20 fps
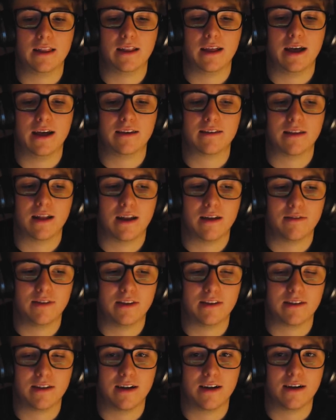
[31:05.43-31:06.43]
Hasta la
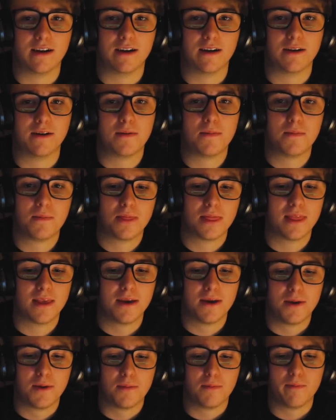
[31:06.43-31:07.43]
vista,
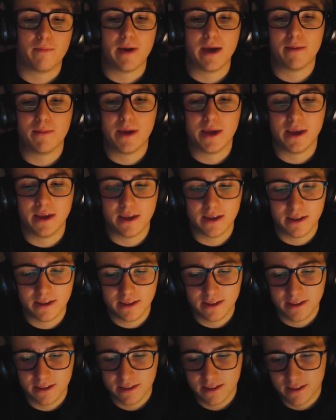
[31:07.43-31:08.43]
baby.
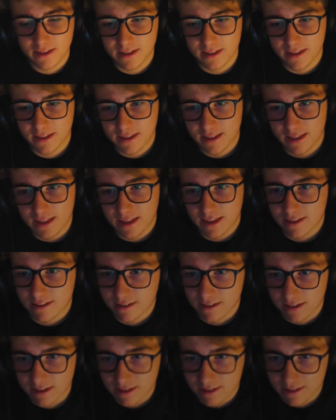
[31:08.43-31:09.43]

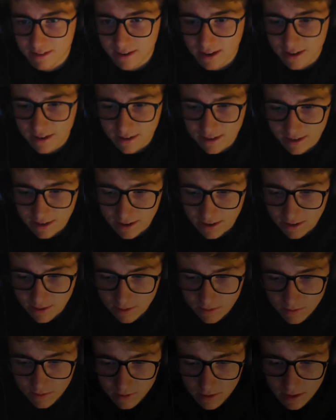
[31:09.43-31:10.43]
So I just end it now.
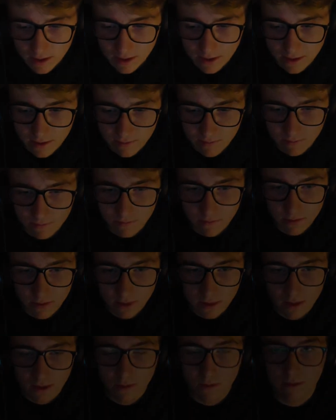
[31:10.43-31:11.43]
Yeah.
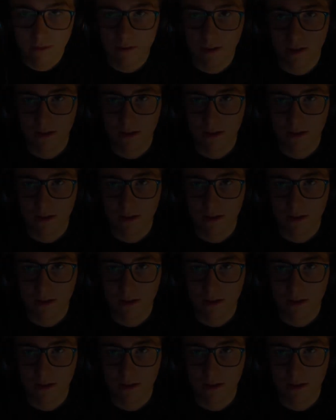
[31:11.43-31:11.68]
See